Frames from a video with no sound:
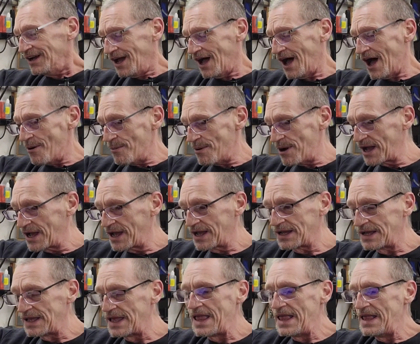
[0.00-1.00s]

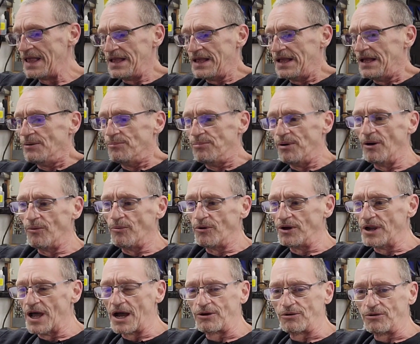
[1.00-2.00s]
But
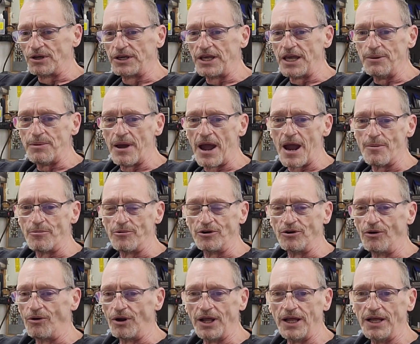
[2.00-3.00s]
we're not going to keep
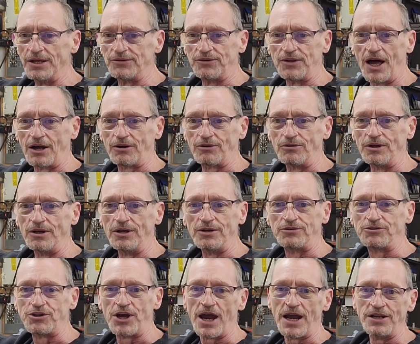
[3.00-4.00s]
hammering on it. It's not going
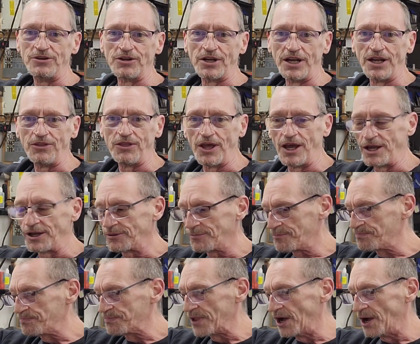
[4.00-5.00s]
to change anything.
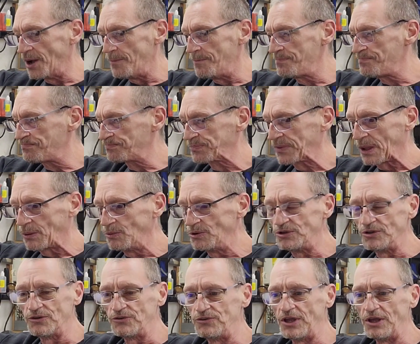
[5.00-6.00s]

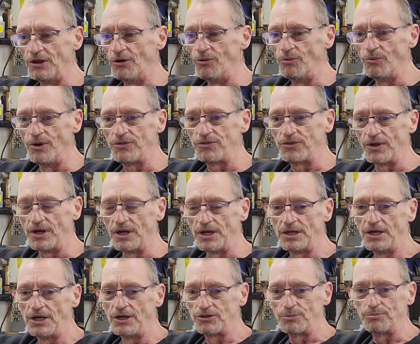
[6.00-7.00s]
We're just dealing with
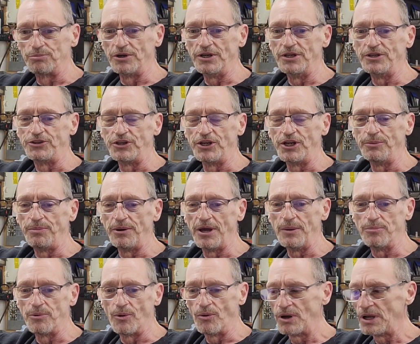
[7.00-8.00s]
some pretty shitty
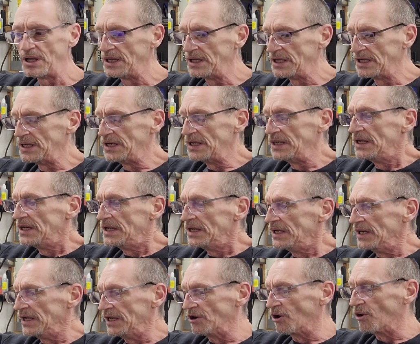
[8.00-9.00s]
people
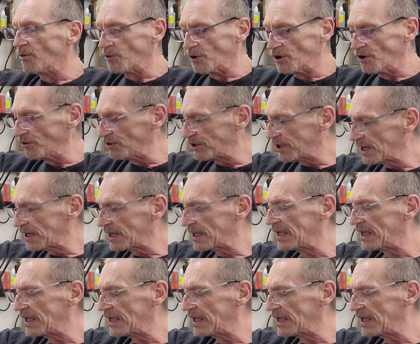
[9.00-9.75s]
in our world.